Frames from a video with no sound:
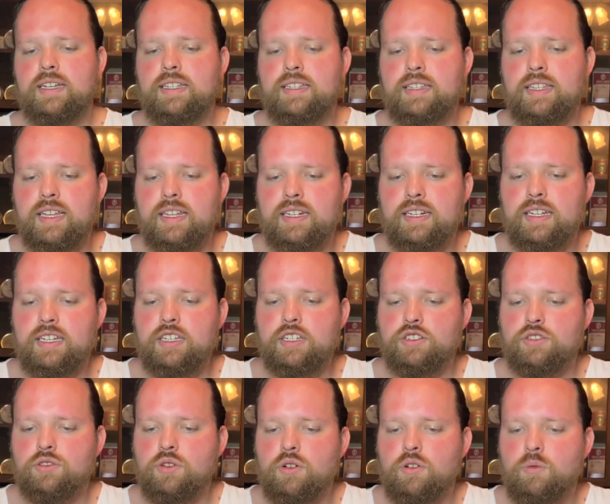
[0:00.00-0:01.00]
Then he
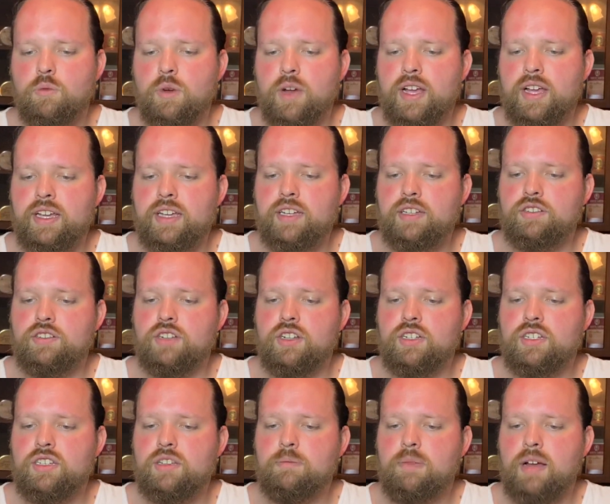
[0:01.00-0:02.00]
strode away
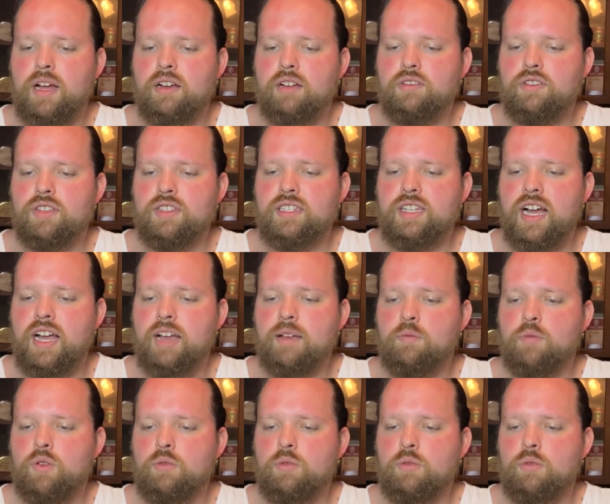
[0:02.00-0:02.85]
just about the time